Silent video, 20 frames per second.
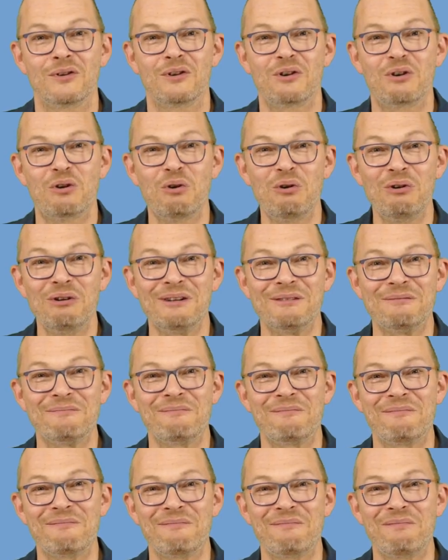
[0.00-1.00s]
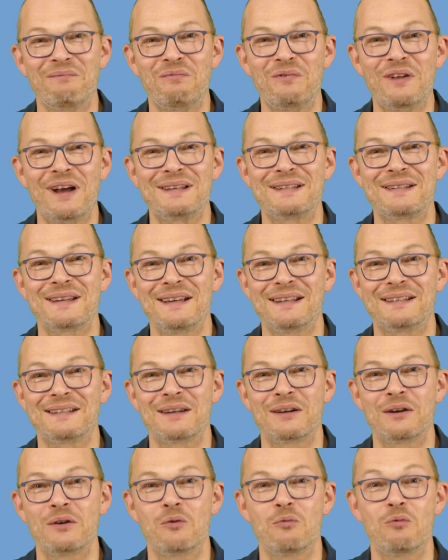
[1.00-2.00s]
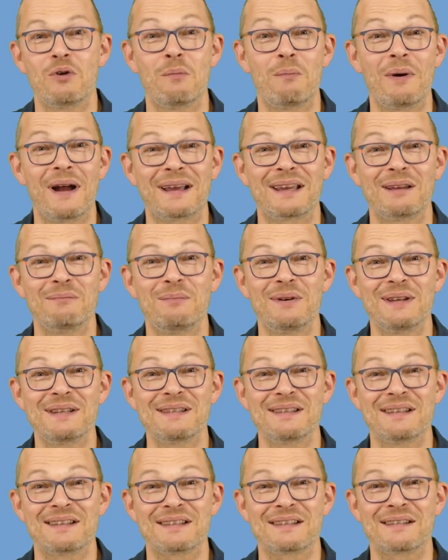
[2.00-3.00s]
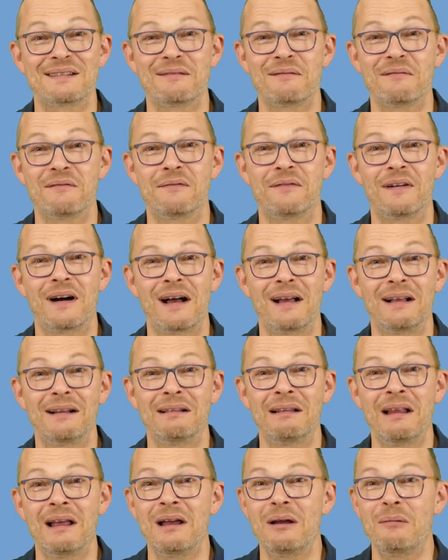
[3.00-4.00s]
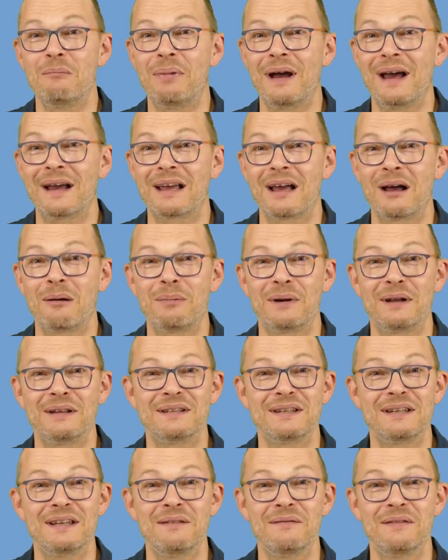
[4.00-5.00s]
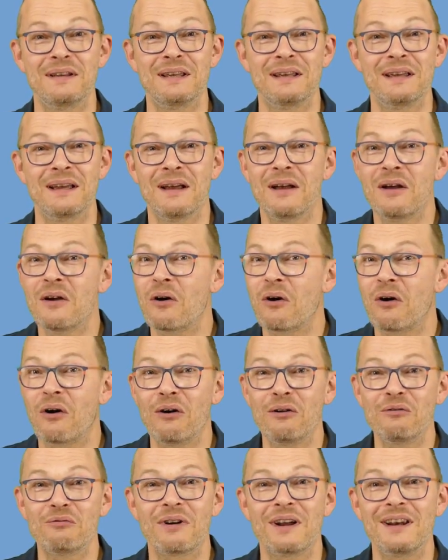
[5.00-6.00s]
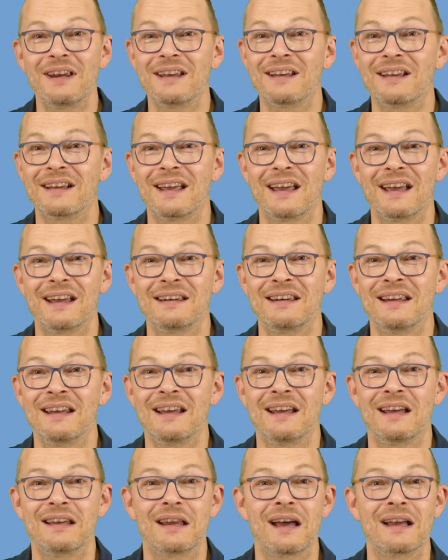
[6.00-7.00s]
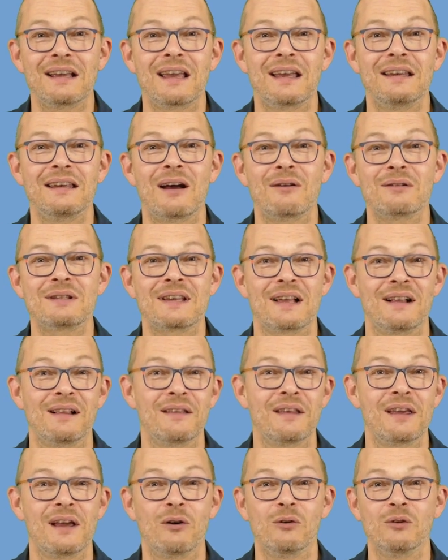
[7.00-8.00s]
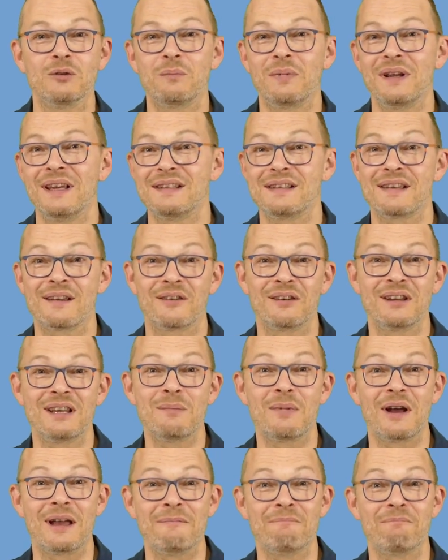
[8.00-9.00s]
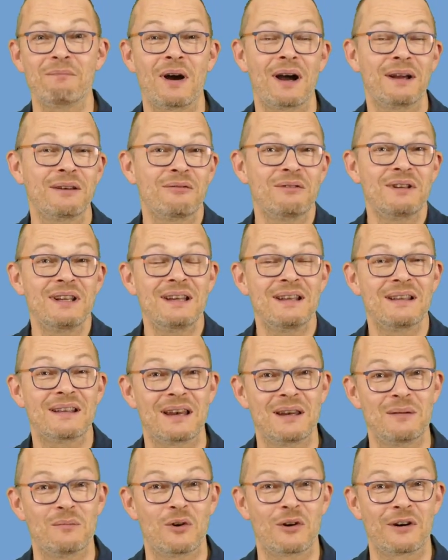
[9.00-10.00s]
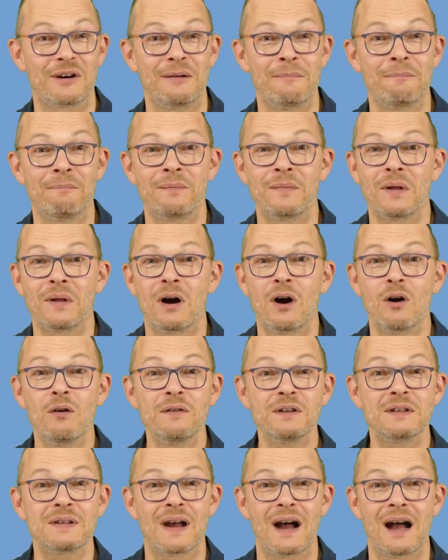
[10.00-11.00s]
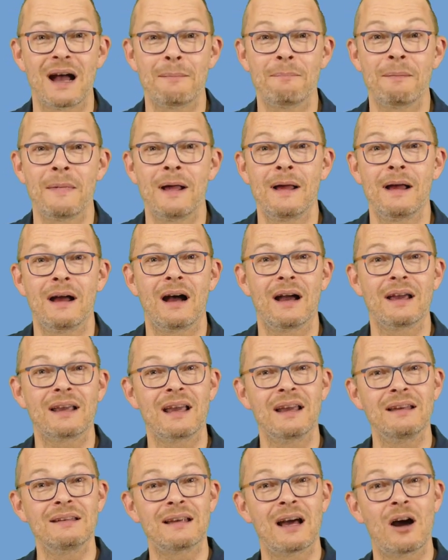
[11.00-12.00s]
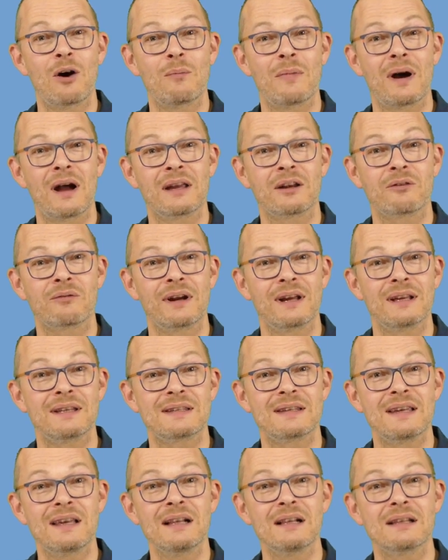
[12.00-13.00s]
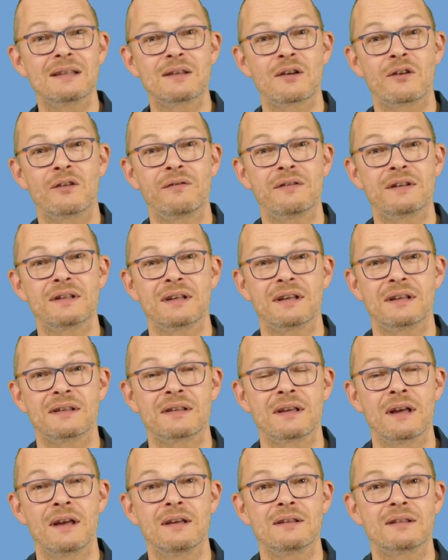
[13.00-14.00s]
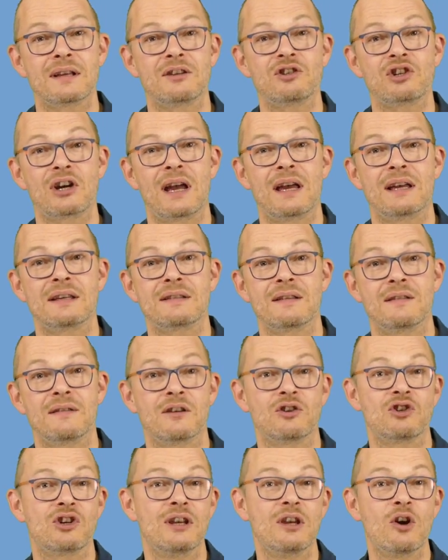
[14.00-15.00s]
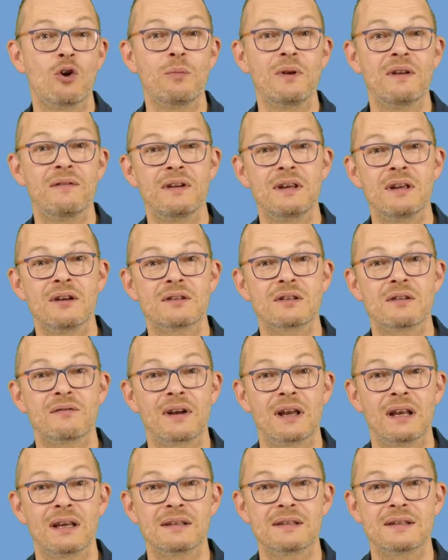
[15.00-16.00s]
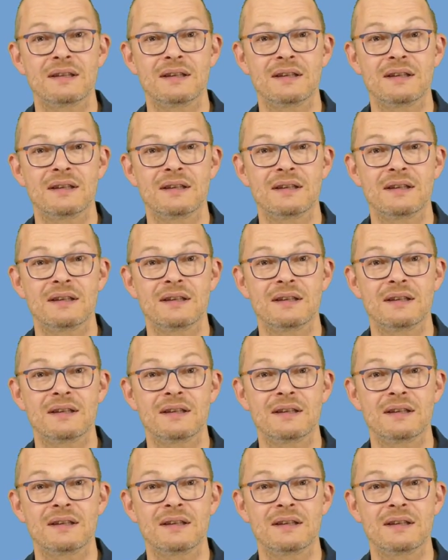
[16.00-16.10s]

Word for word: Cool, that's it. We're back in business. File, backup and TV all running again, and I can now sell the old PC on eBay. I don't need it anymore. Over time, I can now migrate single services, such as the Shinobi video surveillance